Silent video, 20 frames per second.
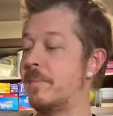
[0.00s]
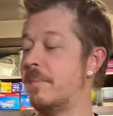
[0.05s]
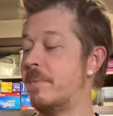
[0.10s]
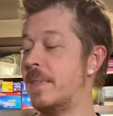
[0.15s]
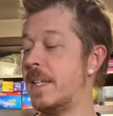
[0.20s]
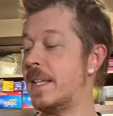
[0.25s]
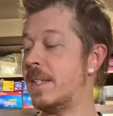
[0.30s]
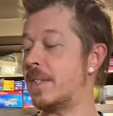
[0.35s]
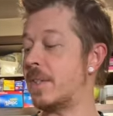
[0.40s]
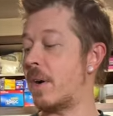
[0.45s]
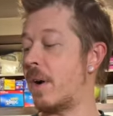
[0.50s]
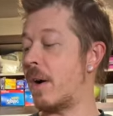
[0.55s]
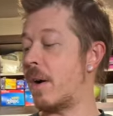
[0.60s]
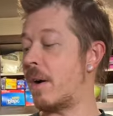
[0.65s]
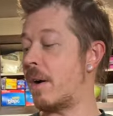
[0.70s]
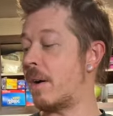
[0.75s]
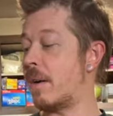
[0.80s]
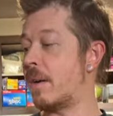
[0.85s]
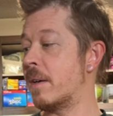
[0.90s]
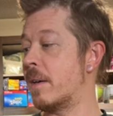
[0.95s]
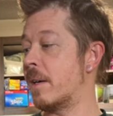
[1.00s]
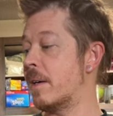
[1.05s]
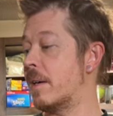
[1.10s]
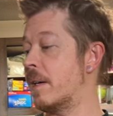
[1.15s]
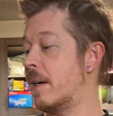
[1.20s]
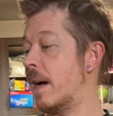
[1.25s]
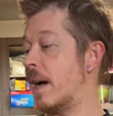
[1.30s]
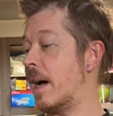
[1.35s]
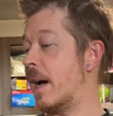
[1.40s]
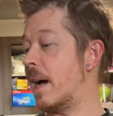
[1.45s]
These are
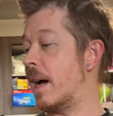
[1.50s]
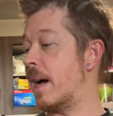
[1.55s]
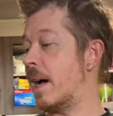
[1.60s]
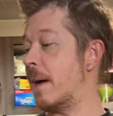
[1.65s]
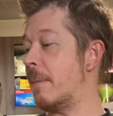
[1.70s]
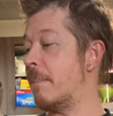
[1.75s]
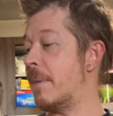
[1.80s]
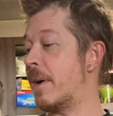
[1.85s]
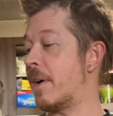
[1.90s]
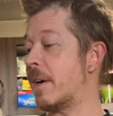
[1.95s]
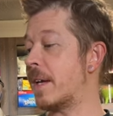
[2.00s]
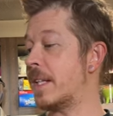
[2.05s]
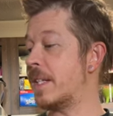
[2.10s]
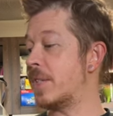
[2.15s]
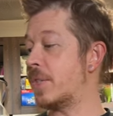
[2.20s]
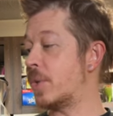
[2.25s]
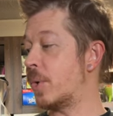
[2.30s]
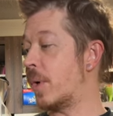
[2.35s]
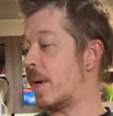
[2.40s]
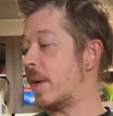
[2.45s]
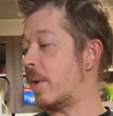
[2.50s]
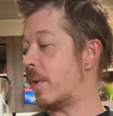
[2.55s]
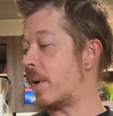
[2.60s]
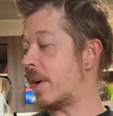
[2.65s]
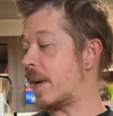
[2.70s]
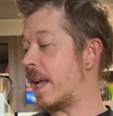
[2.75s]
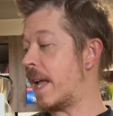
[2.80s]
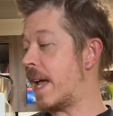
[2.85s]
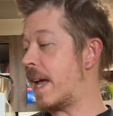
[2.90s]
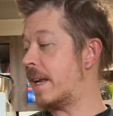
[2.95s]
American Soy
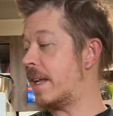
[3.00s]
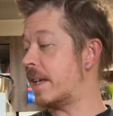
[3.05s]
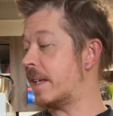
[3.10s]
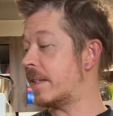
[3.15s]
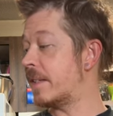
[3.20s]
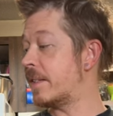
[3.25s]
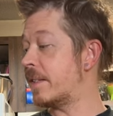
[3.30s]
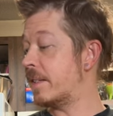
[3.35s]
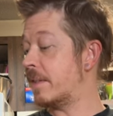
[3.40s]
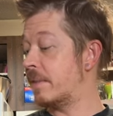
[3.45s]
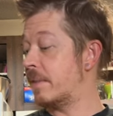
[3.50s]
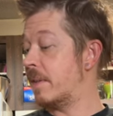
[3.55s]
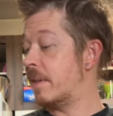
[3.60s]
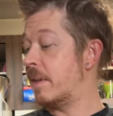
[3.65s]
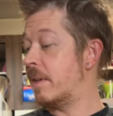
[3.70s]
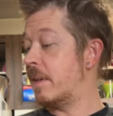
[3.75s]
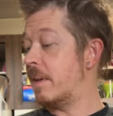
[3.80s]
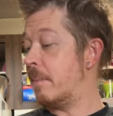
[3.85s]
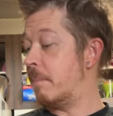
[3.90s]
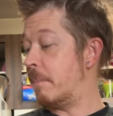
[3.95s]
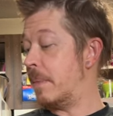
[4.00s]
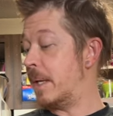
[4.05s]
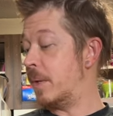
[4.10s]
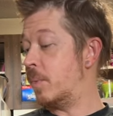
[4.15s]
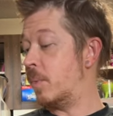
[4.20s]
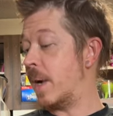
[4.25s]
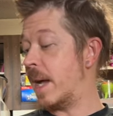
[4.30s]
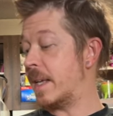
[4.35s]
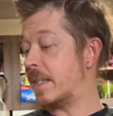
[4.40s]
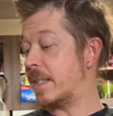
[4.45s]
Organics
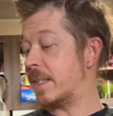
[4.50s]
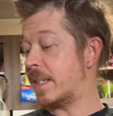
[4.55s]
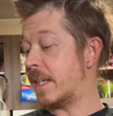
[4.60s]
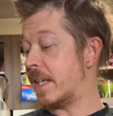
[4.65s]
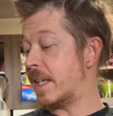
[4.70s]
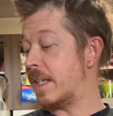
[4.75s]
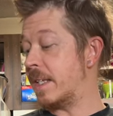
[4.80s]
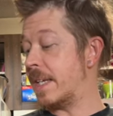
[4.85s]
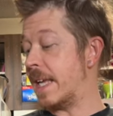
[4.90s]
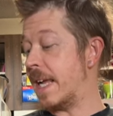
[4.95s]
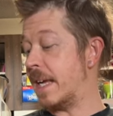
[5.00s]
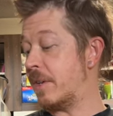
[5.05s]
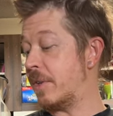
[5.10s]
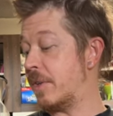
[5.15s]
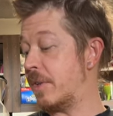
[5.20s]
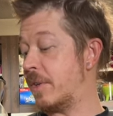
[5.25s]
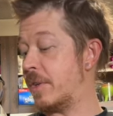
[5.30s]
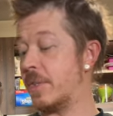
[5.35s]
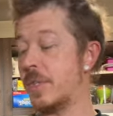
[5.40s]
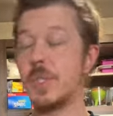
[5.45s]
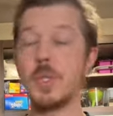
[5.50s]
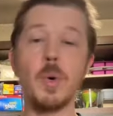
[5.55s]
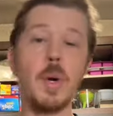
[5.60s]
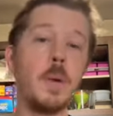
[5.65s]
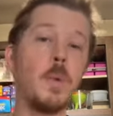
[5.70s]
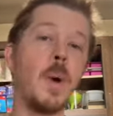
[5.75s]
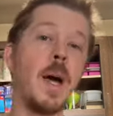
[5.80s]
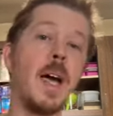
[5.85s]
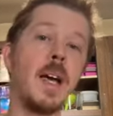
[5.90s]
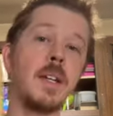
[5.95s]
Midwest Container Soy
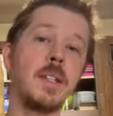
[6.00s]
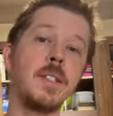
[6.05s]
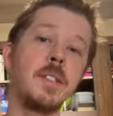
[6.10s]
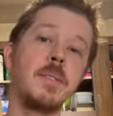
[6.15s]
Wax.